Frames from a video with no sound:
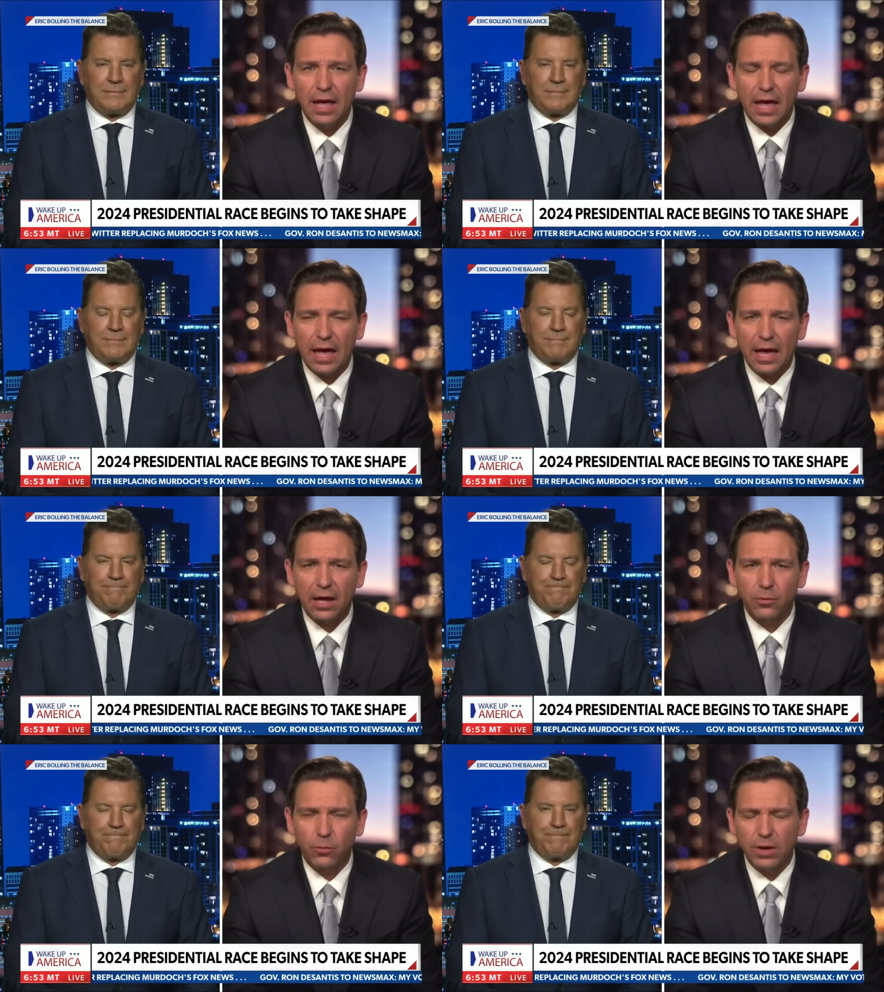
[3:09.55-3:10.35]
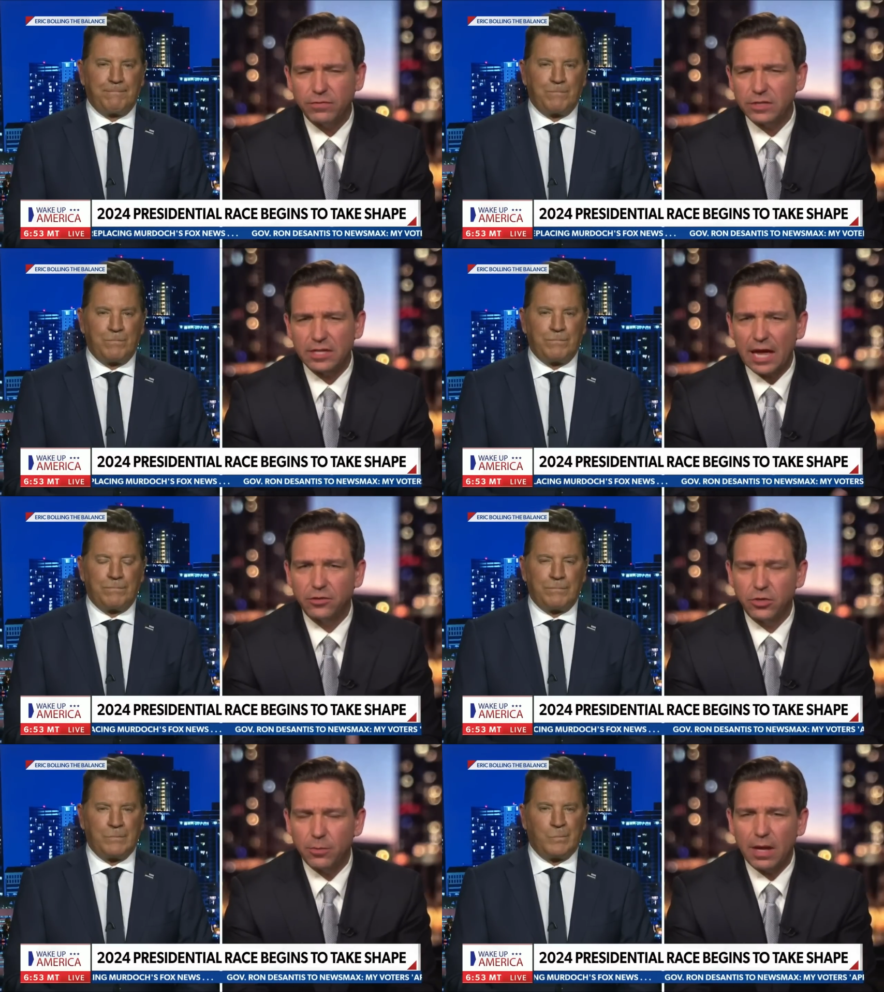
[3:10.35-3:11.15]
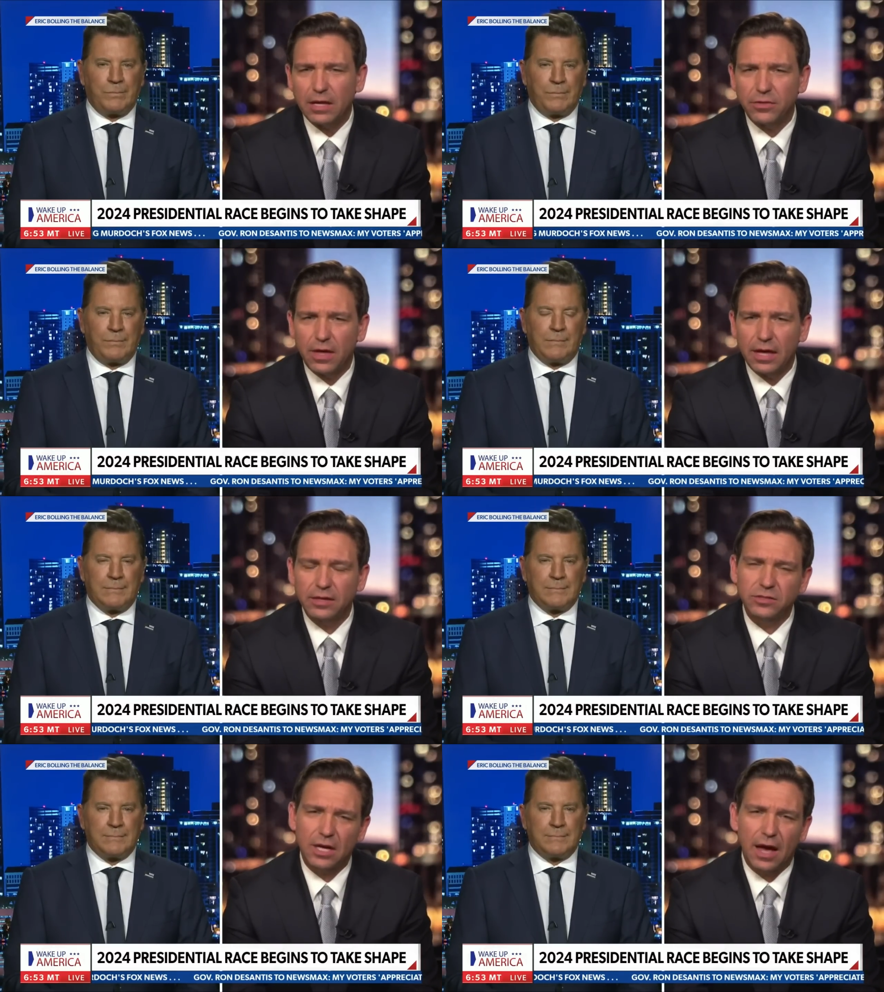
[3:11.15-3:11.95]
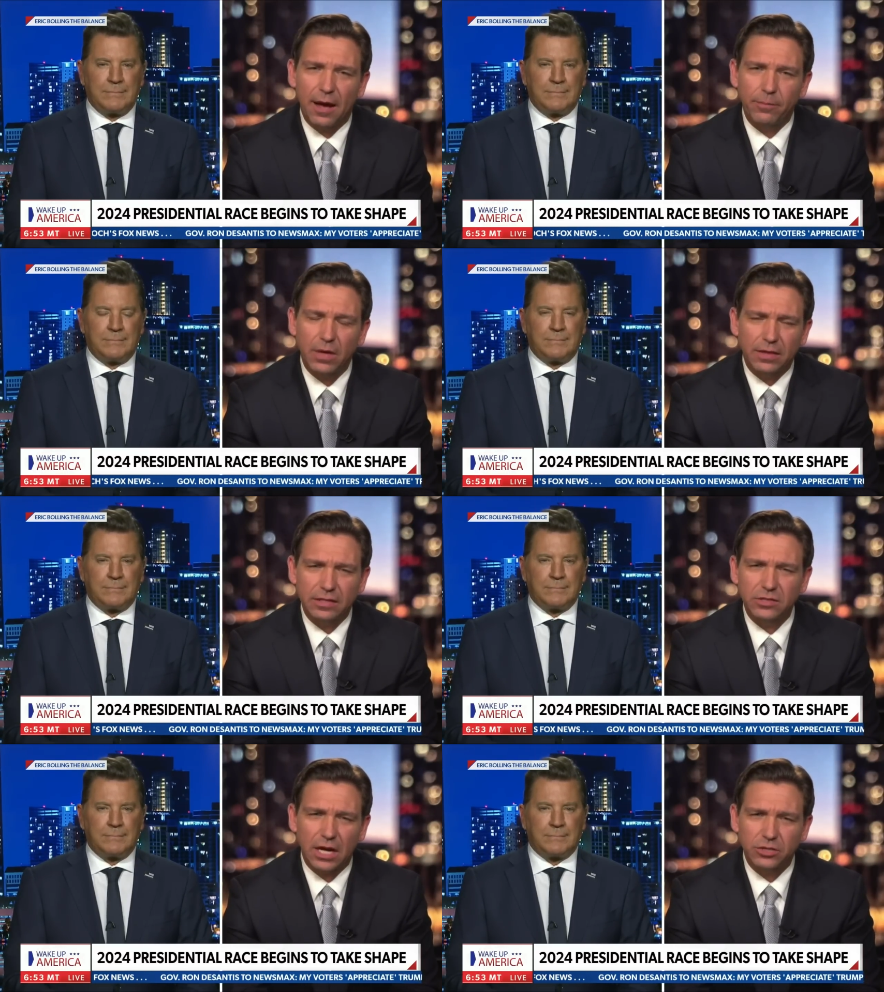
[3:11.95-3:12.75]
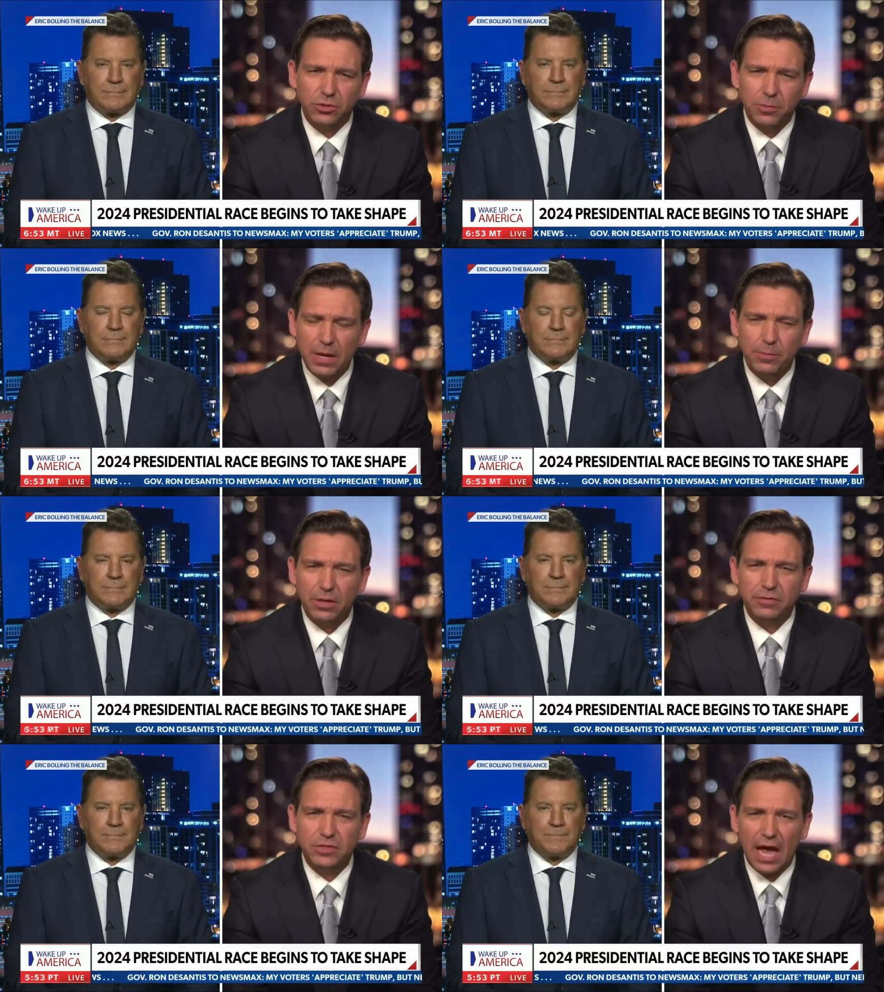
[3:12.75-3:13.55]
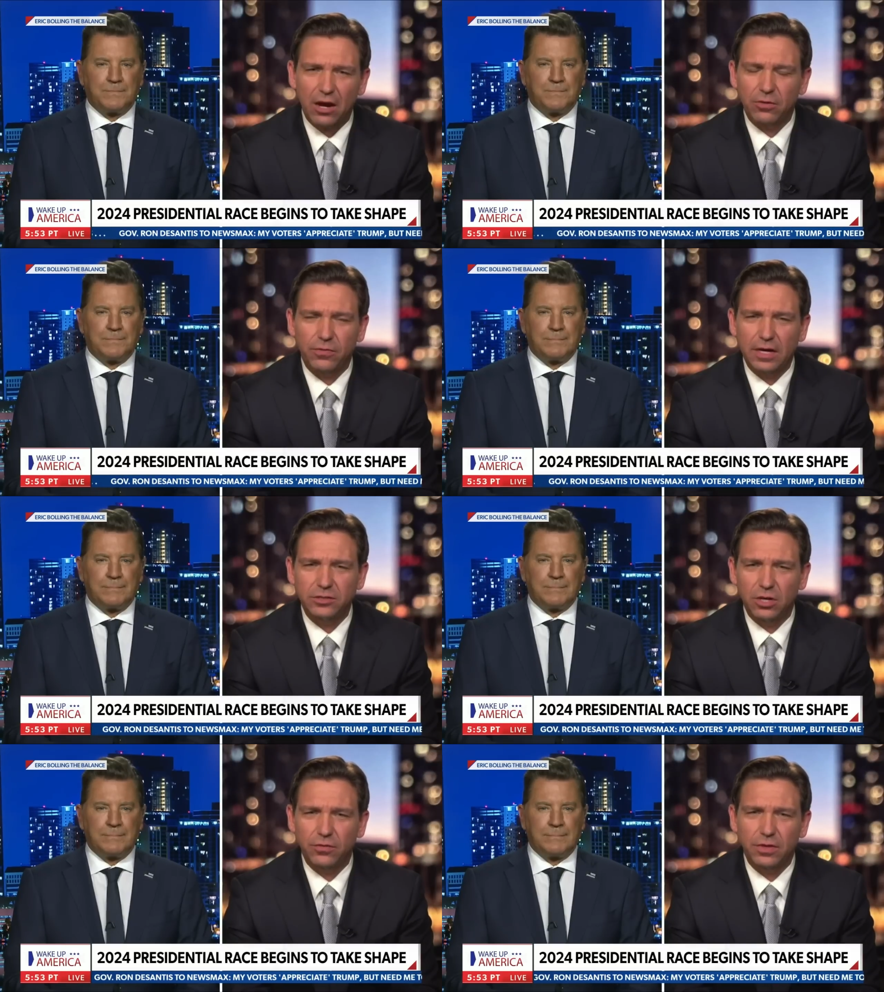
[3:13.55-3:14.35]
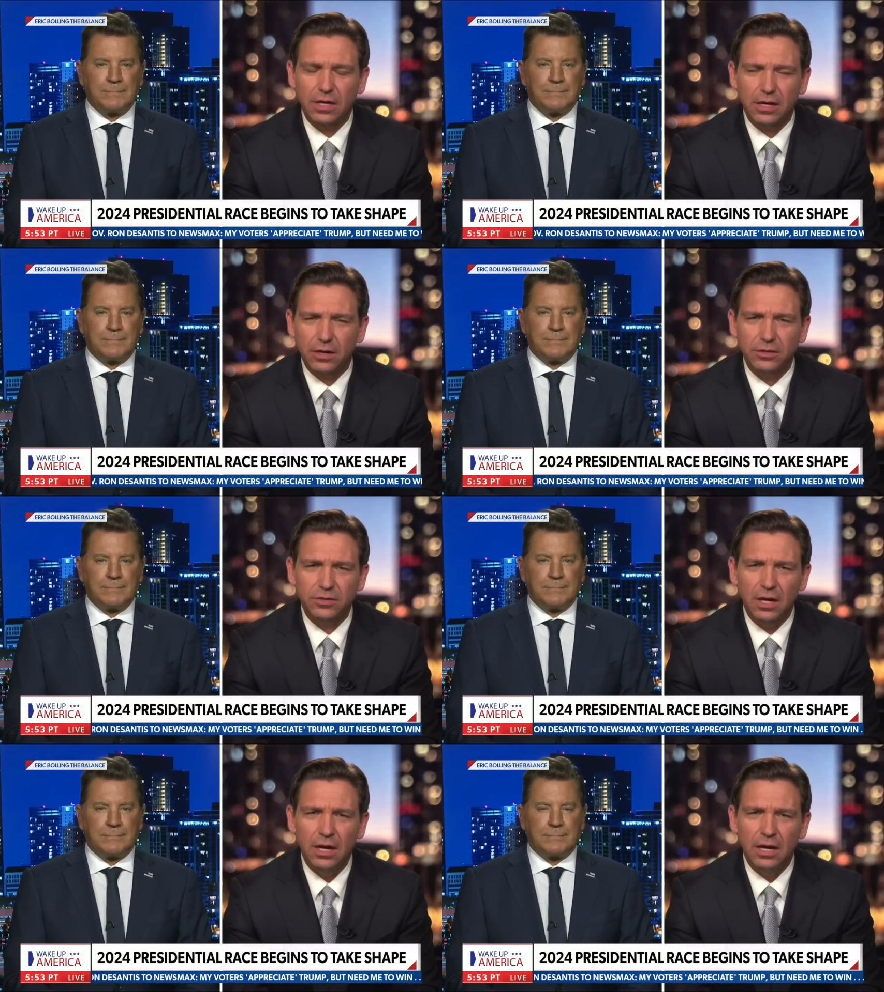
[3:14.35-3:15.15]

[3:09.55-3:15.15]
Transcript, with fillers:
Speaker 1: And we've just had too many things um, in this country people have sacrificed over the years